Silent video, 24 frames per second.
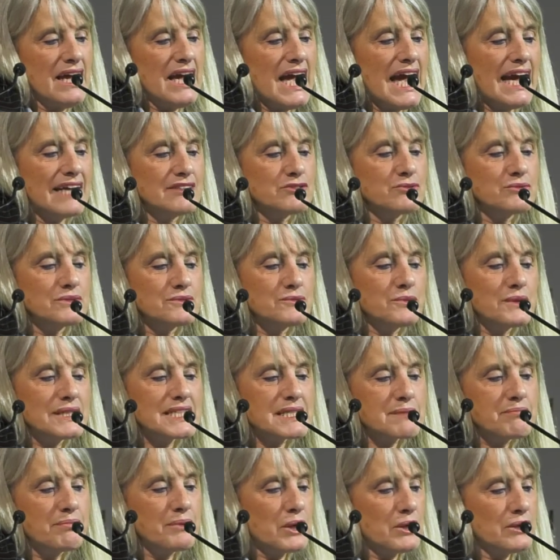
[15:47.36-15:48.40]
and to
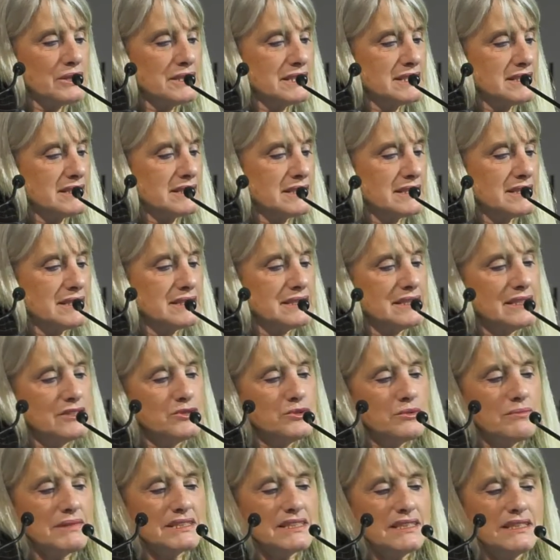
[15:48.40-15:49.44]
exploit the
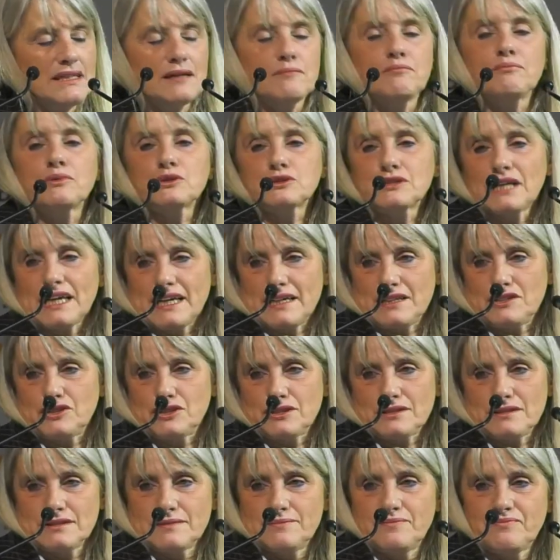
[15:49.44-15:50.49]
new material
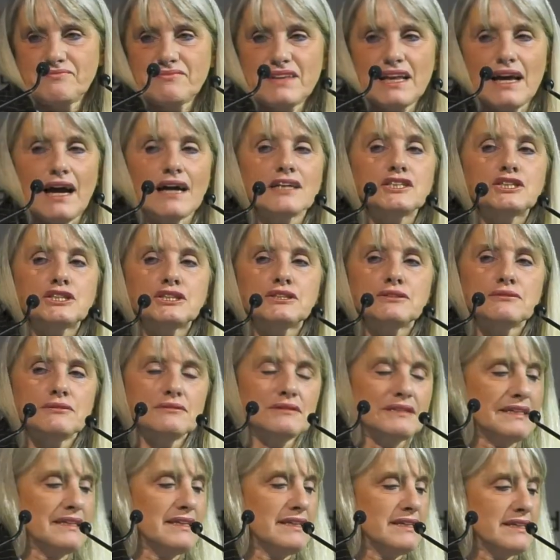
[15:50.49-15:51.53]
potential,
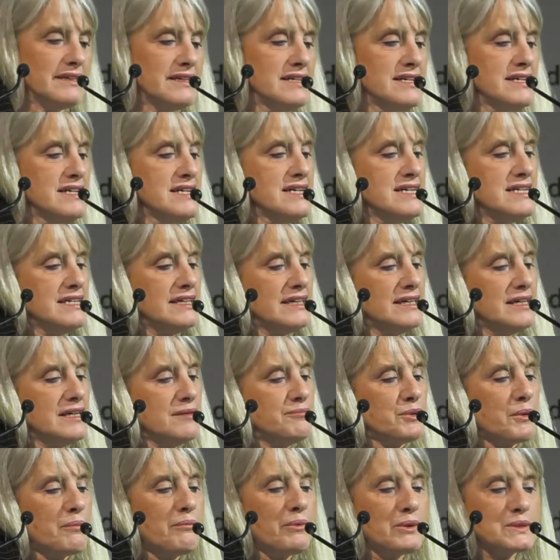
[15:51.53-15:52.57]
assuring
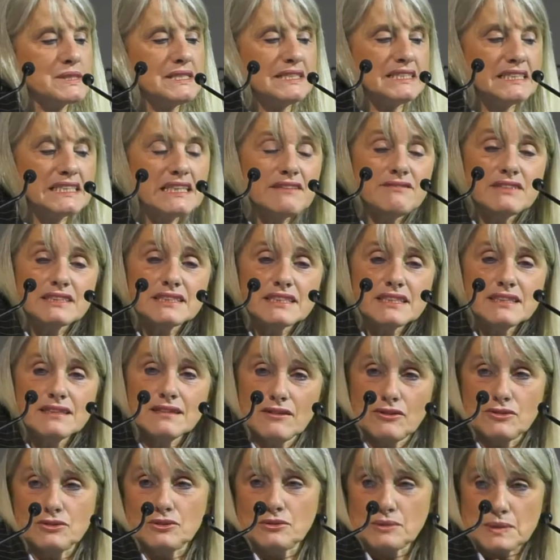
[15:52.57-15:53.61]
propositivity
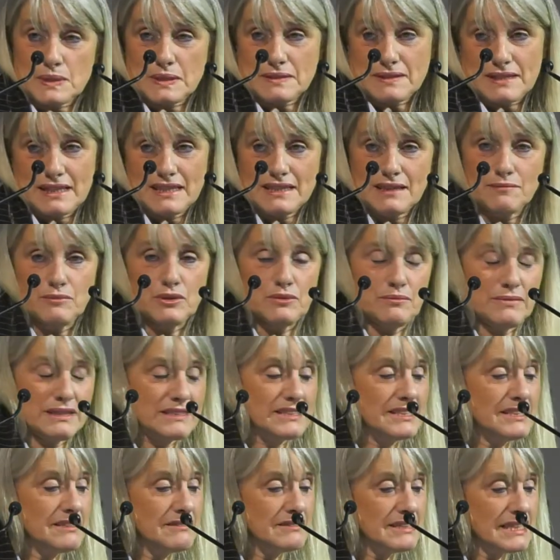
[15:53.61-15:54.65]
on new sustainable
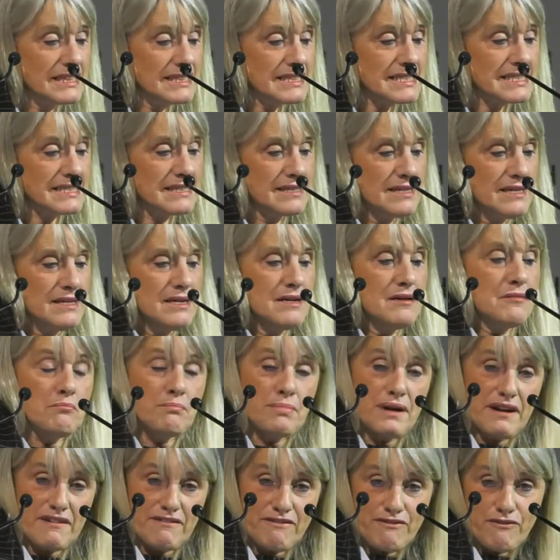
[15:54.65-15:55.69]
materials,
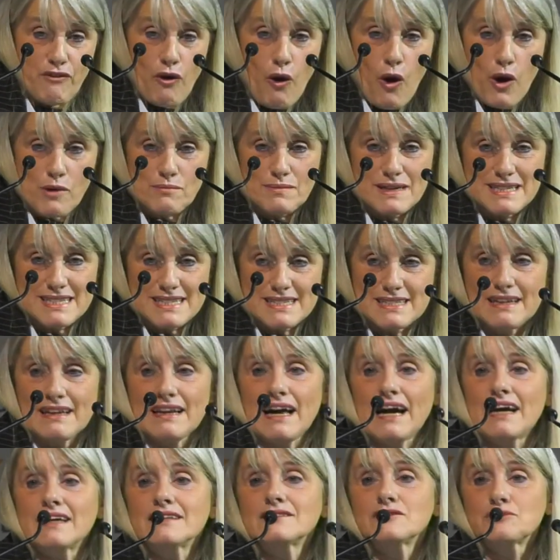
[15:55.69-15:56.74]
performance
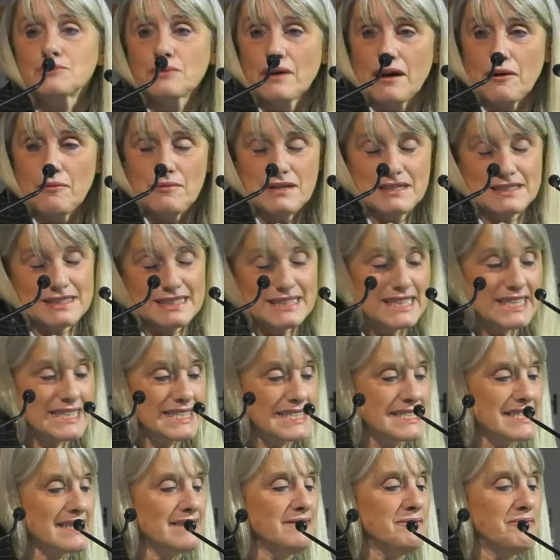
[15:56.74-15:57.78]
aligned to our
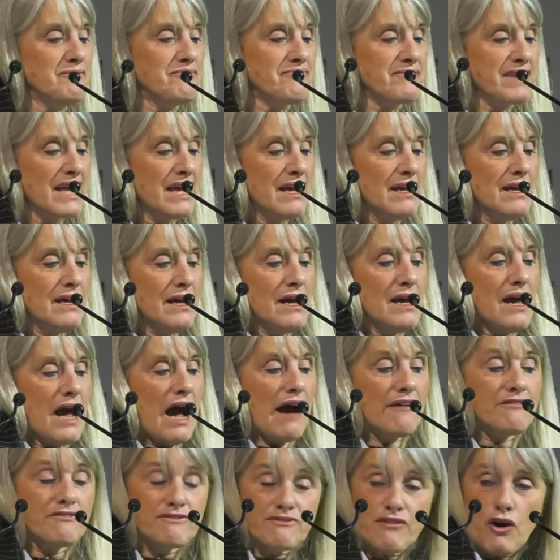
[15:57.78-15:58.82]
needs,
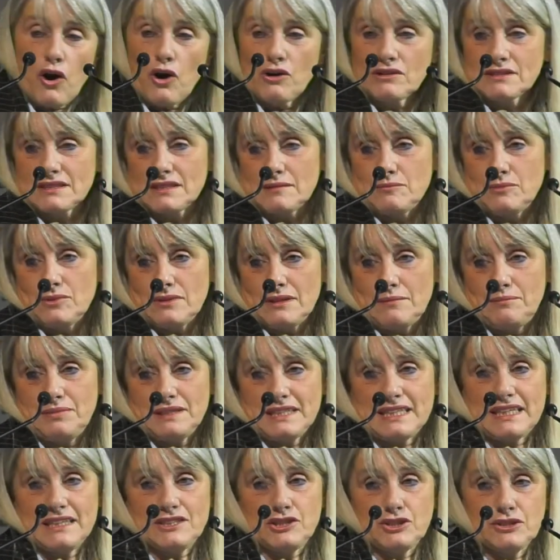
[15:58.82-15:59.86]
affordable
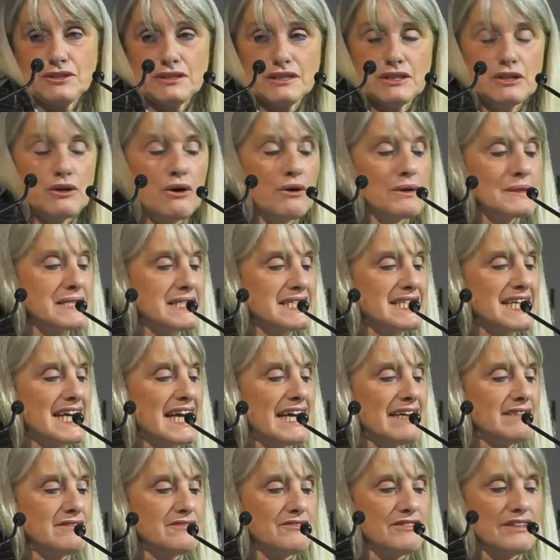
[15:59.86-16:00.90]
application cost,
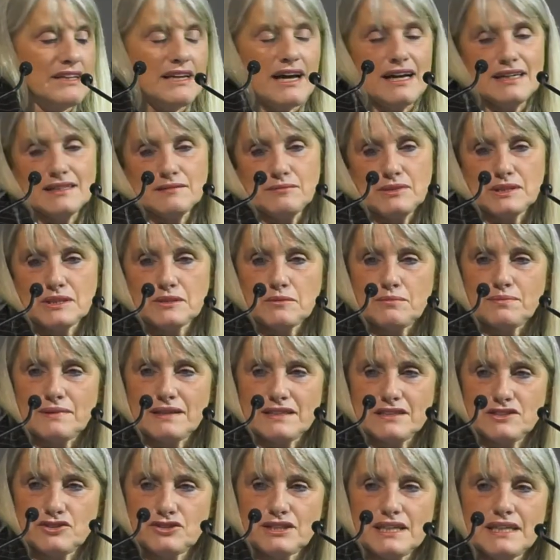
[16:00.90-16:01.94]
and reliable
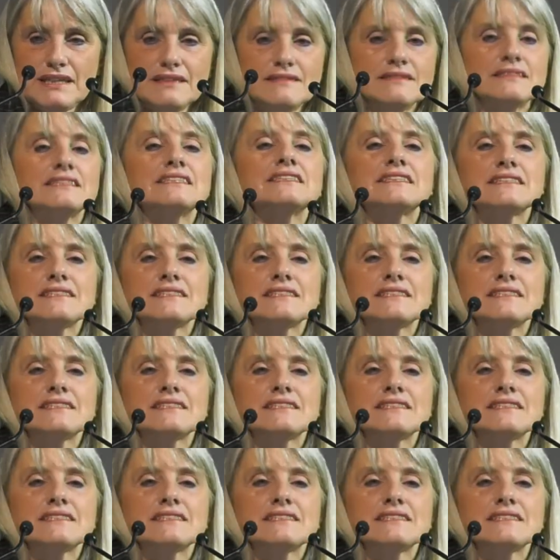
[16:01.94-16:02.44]
supply chain. This